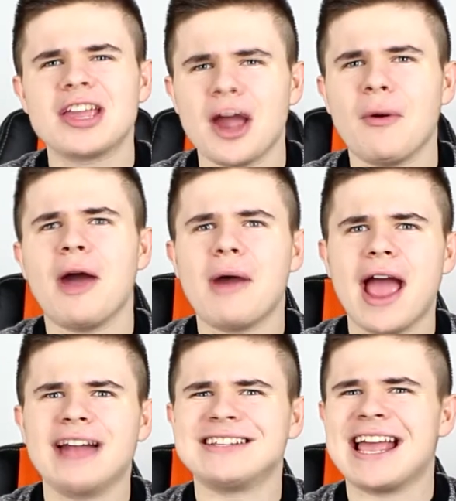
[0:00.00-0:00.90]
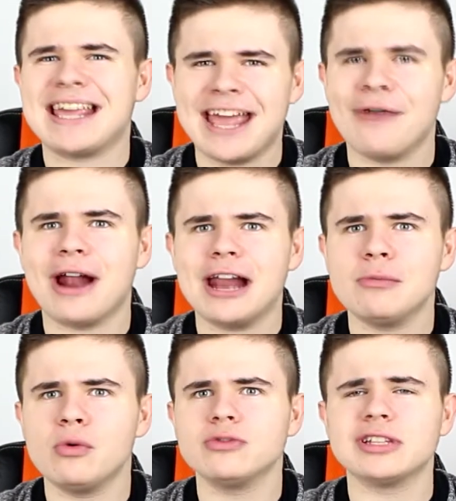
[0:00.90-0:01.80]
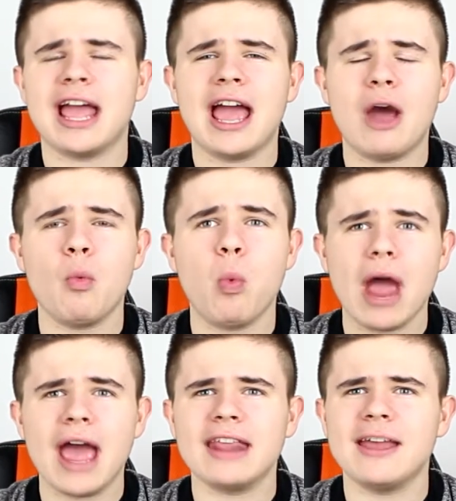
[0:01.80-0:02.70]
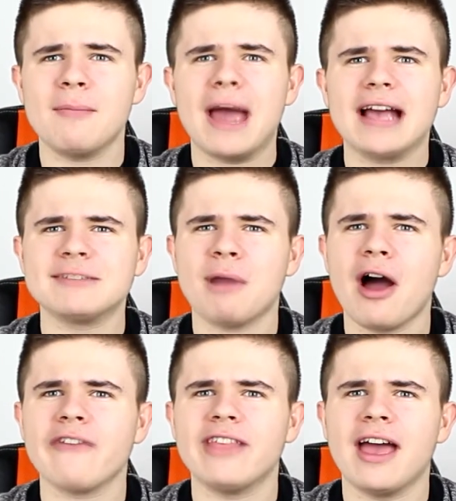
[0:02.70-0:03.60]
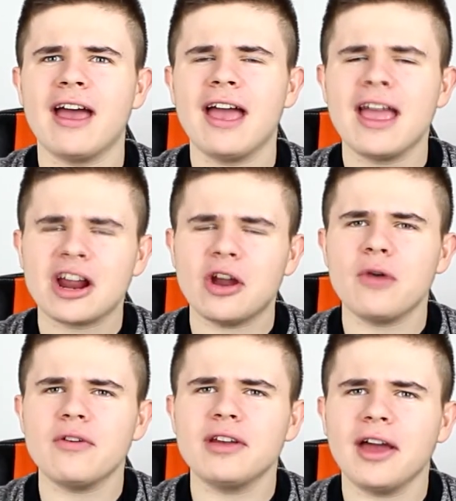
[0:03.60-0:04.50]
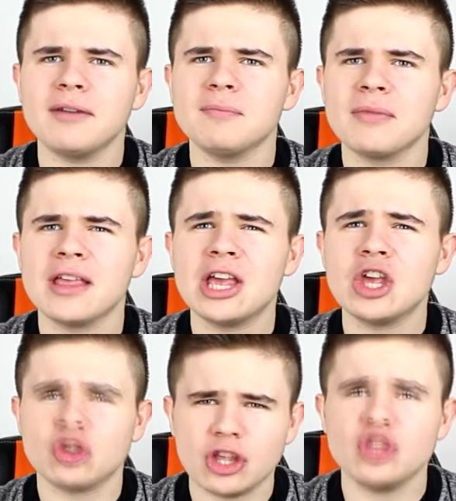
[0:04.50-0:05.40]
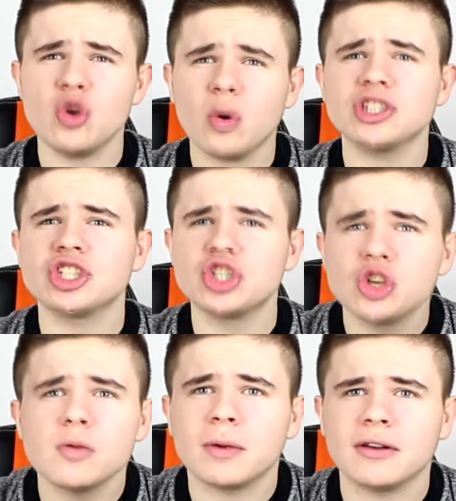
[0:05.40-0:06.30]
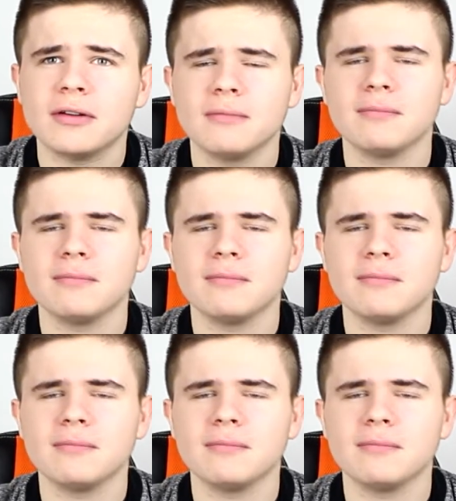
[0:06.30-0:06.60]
go out and kill animals and wear them as part of their clothing line, then you are stupid.